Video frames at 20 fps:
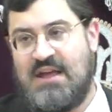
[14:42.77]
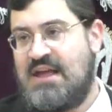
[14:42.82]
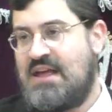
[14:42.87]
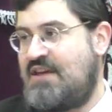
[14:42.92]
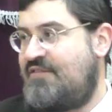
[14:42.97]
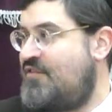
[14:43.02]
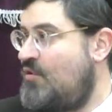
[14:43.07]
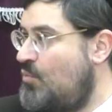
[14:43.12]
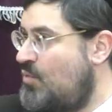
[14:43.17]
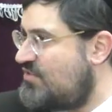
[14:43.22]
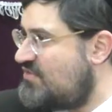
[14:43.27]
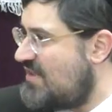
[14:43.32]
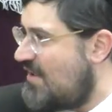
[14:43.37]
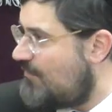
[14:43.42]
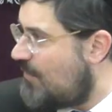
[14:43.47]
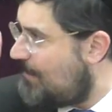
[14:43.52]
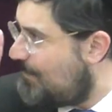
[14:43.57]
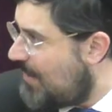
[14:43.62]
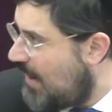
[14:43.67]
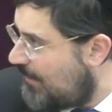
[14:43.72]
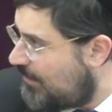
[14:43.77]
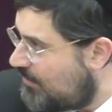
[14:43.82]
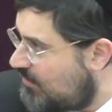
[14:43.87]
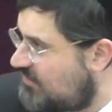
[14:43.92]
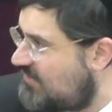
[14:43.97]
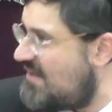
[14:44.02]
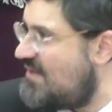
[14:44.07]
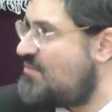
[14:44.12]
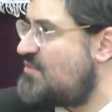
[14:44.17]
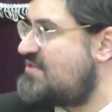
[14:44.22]
If it was never
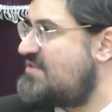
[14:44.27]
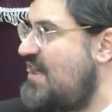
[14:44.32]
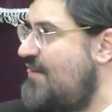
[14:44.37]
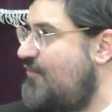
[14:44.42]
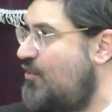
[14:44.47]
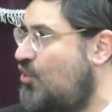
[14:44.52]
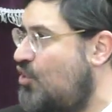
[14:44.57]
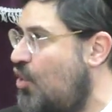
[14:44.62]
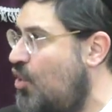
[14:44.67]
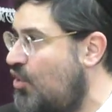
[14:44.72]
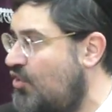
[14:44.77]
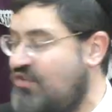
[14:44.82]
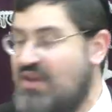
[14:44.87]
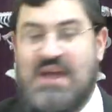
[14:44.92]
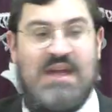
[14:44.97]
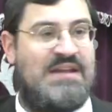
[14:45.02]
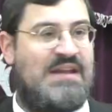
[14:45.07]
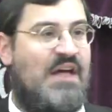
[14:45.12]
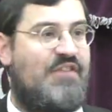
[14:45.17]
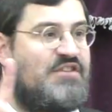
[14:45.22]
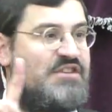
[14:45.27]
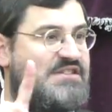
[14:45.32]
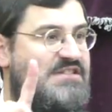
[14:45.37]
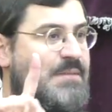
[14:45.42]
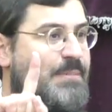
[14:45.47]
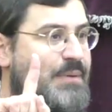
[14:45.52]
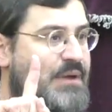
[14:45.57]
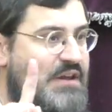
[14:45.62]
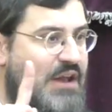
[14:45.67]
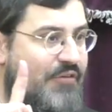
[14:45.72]
bubbled, it was never cooked. Now this is a
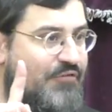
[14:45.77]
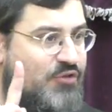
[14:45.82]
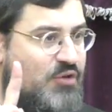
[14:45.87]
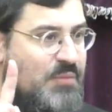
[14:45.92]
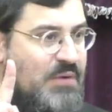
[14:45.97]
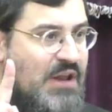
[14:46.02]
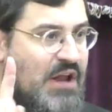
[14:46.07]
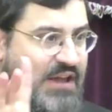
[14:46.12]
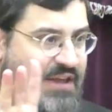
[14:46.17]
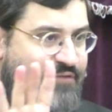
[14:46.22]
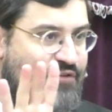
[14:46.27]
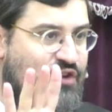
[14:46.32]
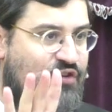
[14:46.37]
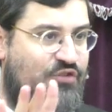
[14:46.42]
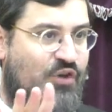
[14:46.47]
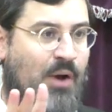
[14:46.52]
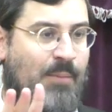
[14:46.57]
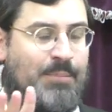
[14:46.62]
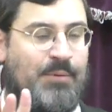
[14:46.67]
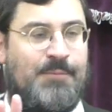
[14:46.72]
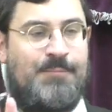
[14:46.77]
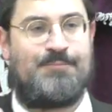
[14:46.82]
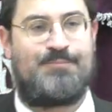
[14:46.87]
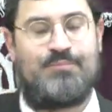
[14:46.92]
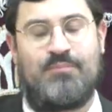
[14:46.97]
big nafkamin. I'll give you an example.